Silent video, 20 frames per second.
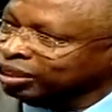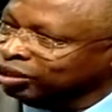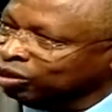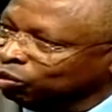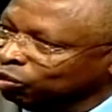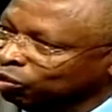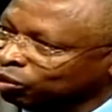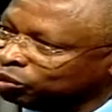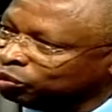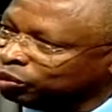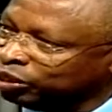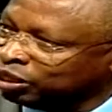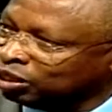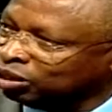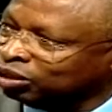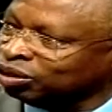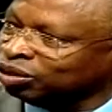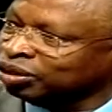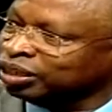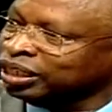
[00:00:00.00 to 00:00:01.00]
or what we
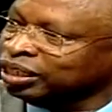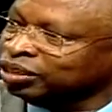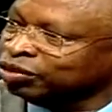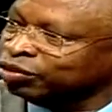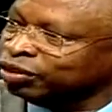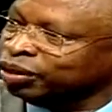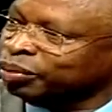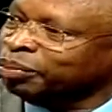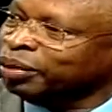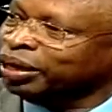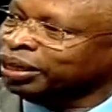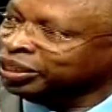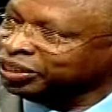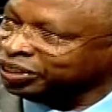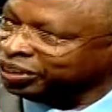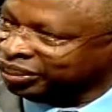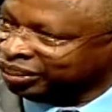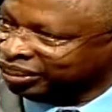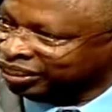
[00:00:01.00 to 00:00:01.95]
call inflammation.